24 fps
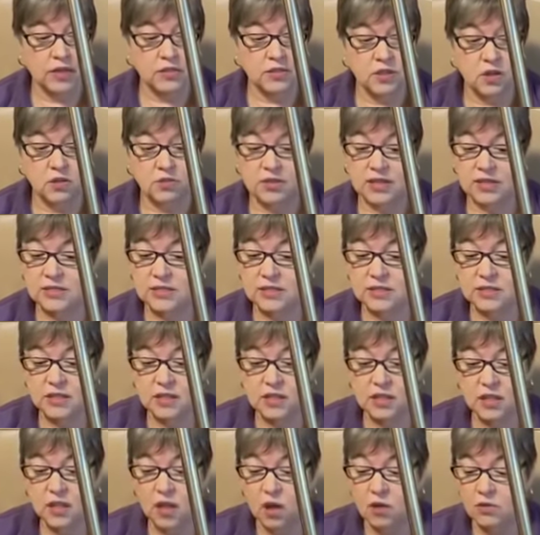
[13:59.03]
So this is
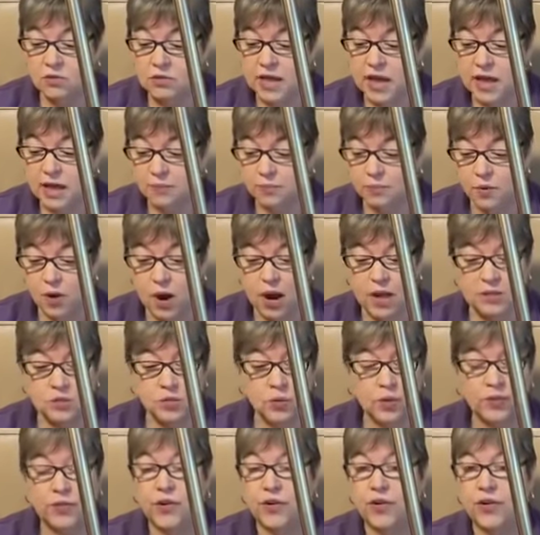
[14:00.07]
a closeout
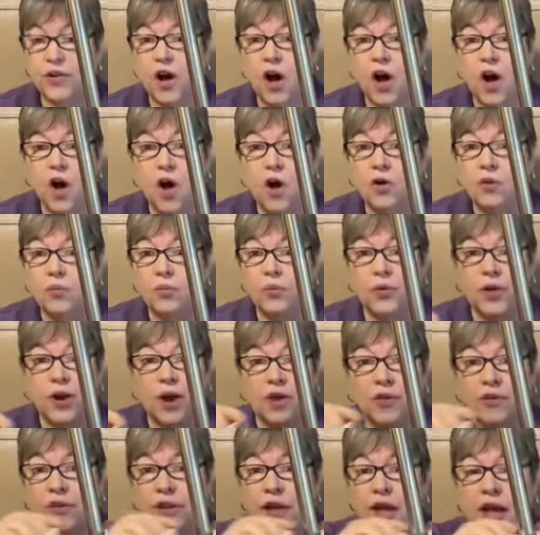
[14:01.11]
price. When they're gone, we're
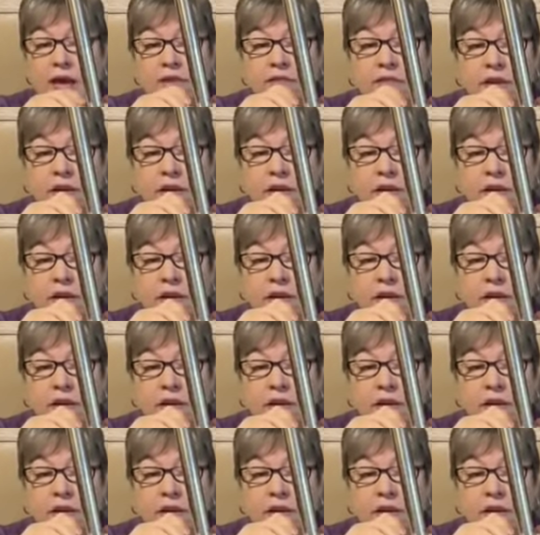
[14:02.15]
not going to